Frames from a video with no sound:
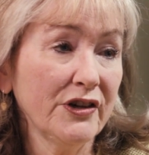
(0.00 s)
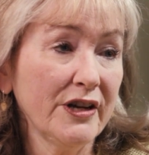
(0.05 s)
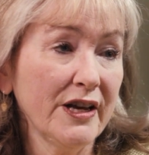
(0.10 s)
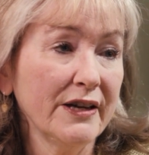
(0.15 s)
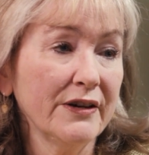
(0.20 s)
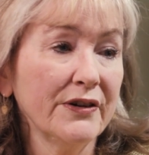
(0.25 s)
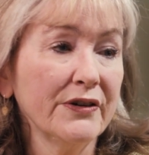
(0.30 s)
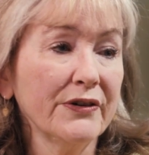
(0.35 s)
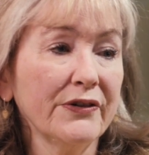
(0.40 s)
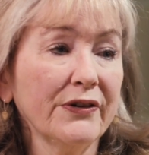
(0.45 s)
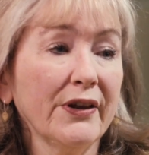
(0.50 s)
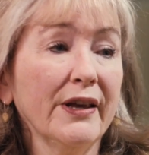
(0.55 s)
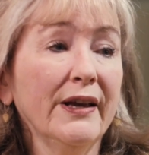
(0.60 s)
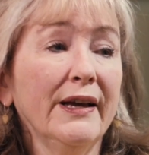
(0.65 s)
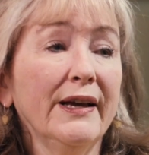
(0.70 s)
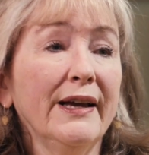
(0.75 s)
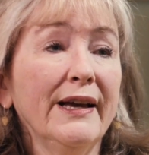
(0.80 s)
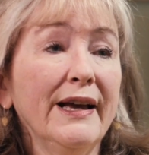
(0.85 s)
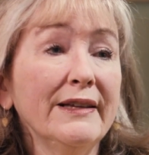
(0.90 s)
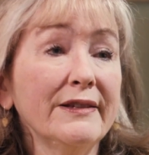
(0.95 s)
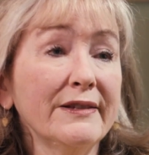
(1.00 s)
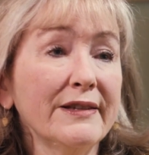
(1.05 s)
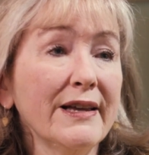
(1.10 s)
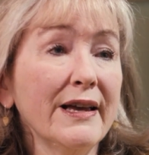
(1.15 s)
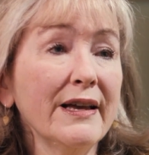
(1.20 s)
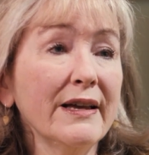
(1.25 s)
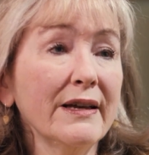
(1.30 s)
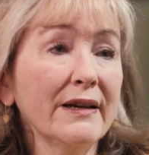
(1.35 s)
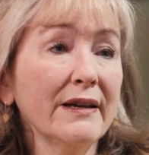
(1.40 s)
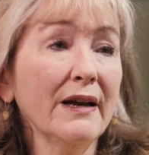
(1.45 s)
educators and
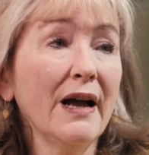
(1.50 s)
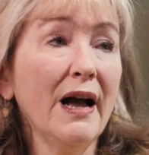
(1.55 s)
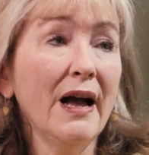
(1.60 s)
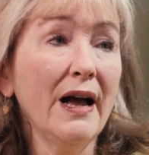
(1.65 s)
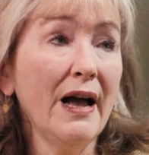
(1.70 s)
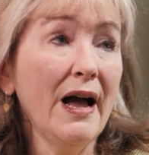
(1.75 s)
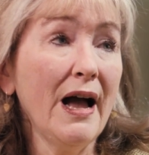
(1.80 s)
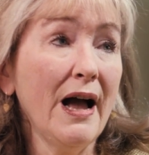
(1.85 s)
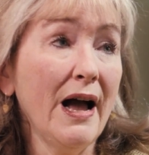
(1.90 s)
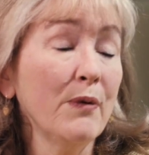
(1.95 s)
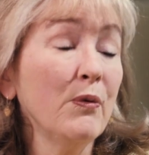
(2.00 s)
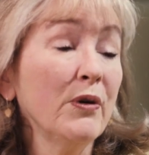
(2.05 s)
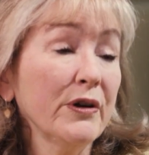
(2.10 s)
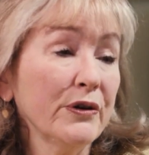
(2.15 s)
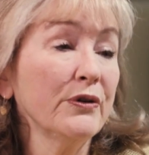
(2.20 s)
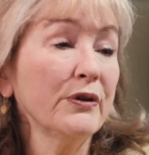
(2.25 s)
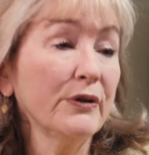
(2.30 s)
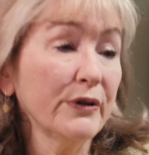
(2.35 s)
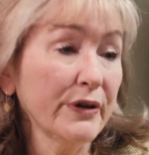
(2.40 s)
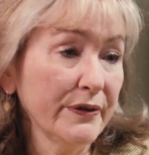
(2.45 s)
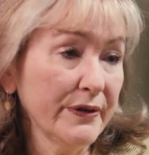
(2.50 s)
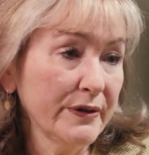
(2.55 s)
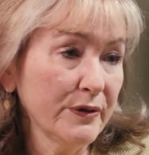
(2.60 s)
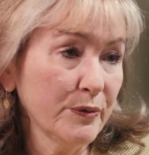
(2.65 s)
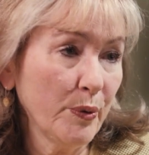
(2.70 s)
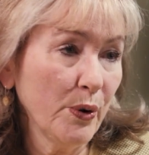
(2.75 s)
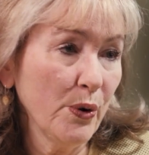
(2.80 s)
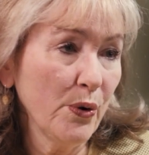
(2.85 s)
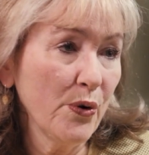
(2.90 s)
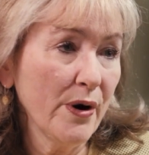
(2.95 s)
saying, I want you to look at
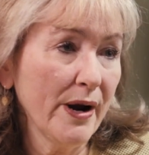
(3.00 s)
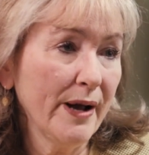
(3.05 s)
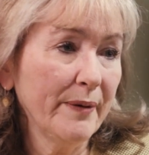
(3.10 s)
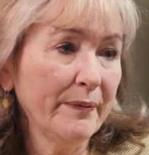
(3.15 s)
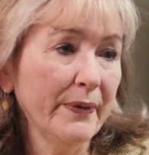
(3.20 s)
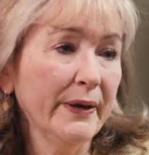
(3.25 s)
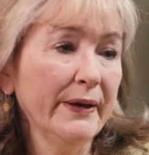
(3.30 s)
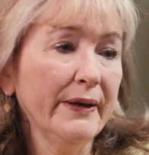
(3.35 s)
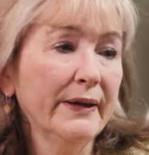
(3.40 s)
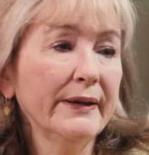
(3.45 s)
this program.